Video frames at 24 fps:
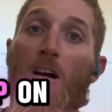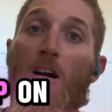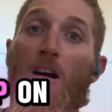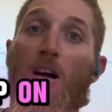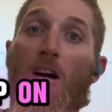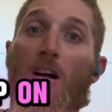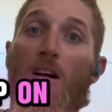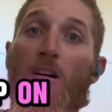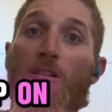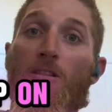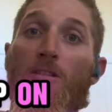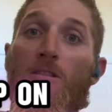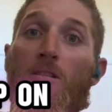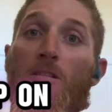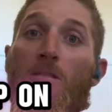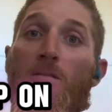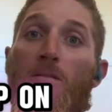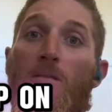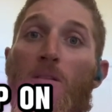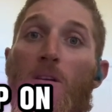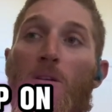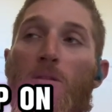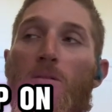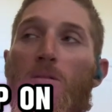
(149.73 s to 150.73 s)
on your
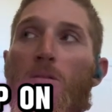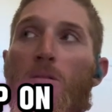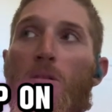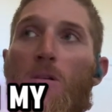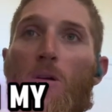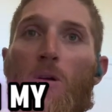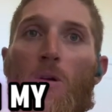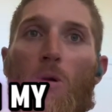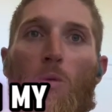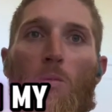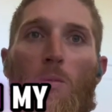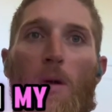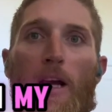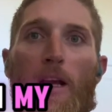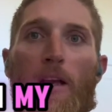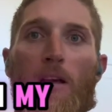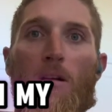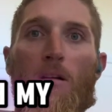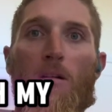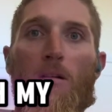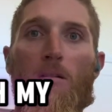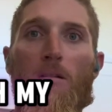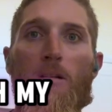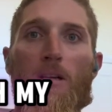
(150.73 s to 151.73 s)
phone. Oh my
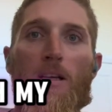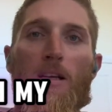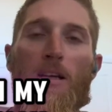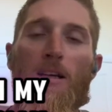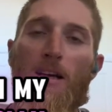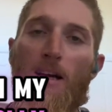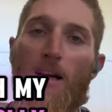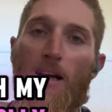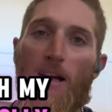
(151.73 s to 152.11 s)
golly.